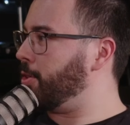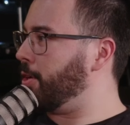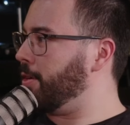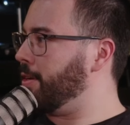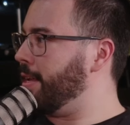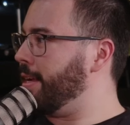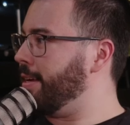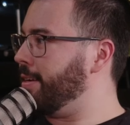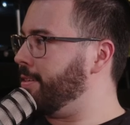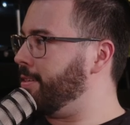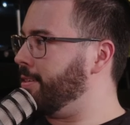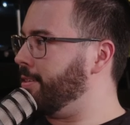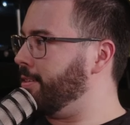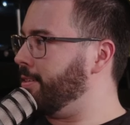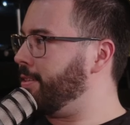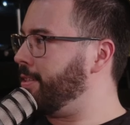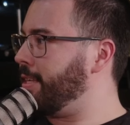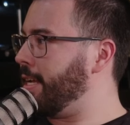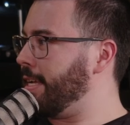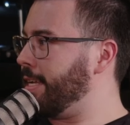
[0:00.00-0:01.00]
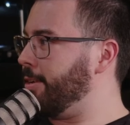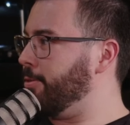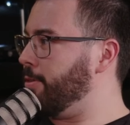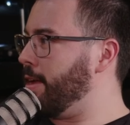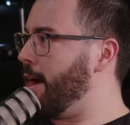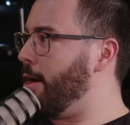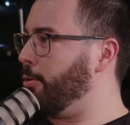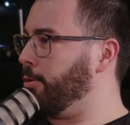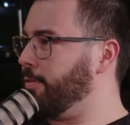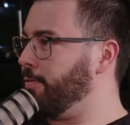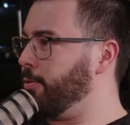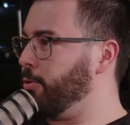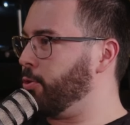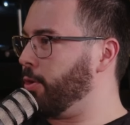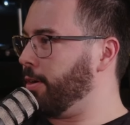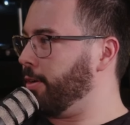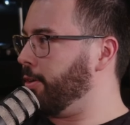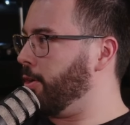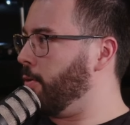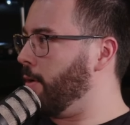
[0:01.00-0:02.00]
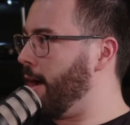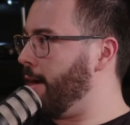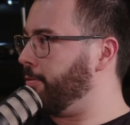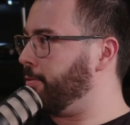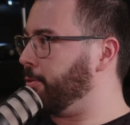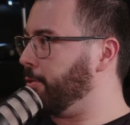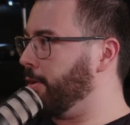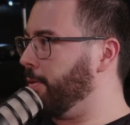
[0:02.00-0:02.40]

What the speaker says: Sunday to take you down if you try to go after